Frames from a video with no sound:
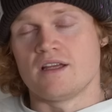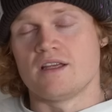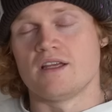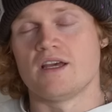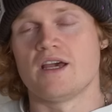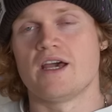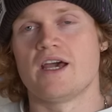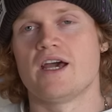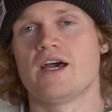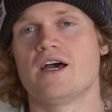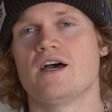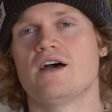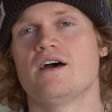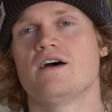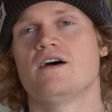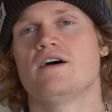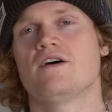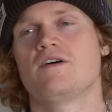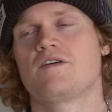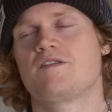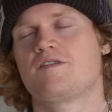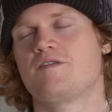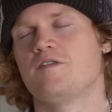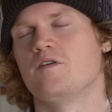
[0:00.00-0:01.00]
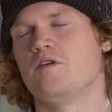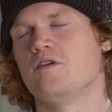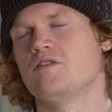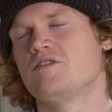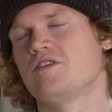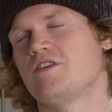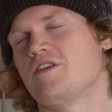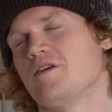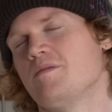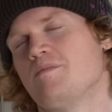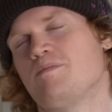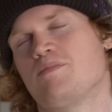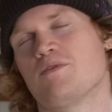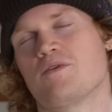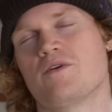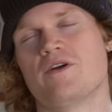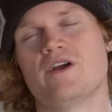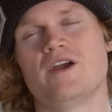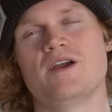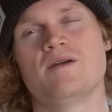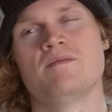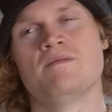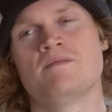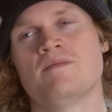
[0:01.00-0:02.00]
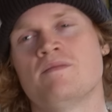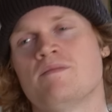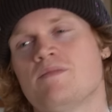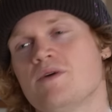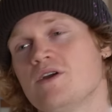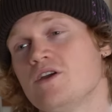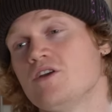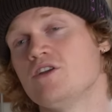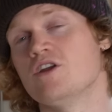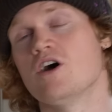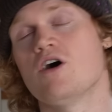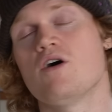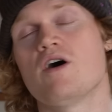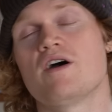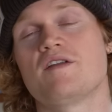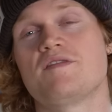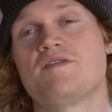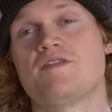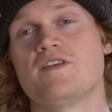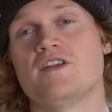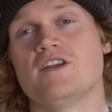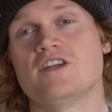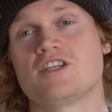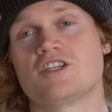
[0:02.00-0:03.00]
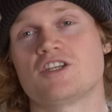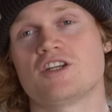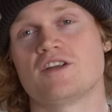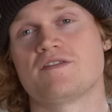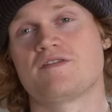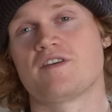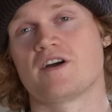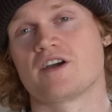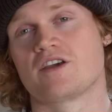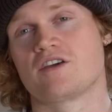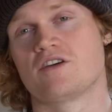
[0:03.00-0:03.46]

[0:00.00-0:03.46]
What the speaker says: Yeah, full to the brim. But you know I'd finish it if I